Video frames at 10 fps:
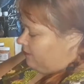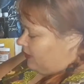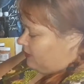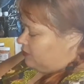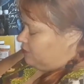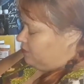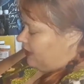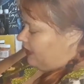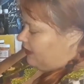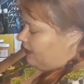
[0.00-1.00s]
to play,
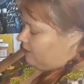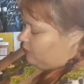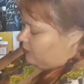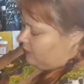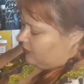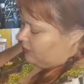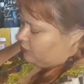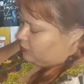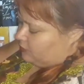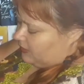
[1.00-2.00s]
and what we're going to do is we're
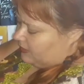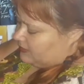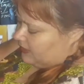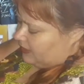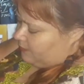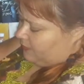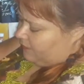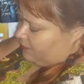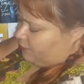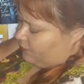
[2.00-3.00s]
going to take a bit of the
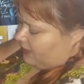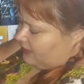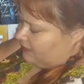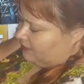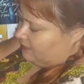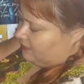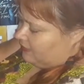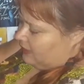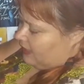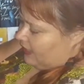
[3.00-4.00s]
red,
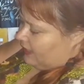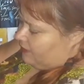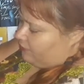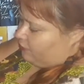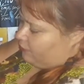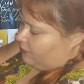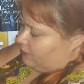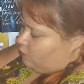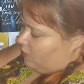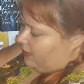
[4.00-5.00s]
add it to the
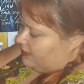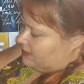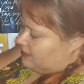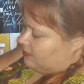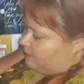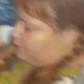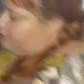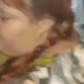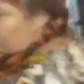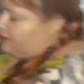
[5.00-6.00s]
white, a
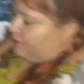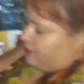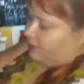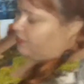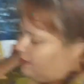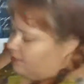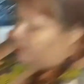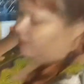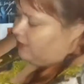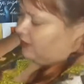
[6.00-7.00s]
bit of
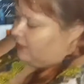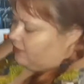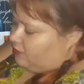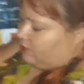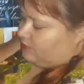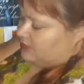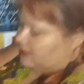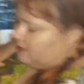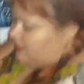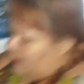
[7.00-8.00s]
the crimson there,